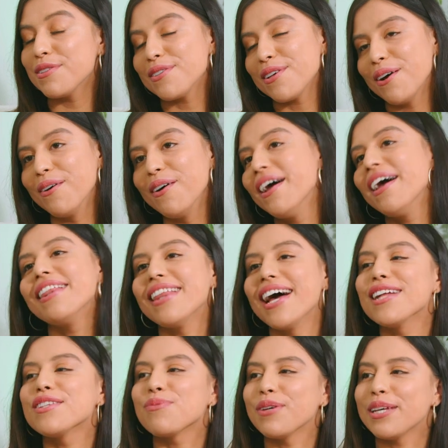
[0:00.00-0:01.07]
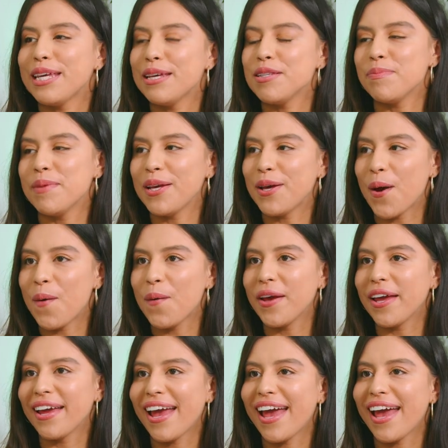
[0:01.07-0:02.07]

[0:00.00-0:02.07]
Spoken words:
so that's what keeps me going.